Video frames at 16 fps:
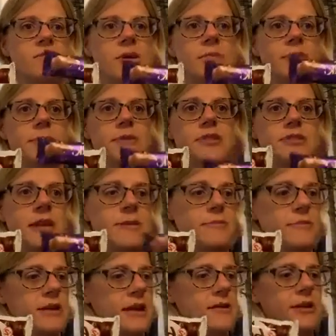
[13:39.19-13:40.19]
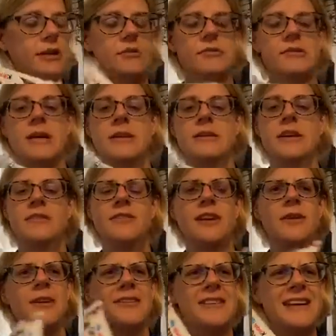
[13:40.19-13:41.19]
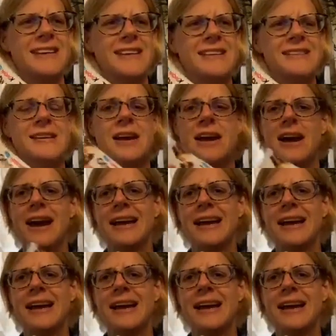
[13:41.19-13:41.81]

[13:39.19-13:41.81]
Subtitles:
So pretty much same on calorie content, even though I think these,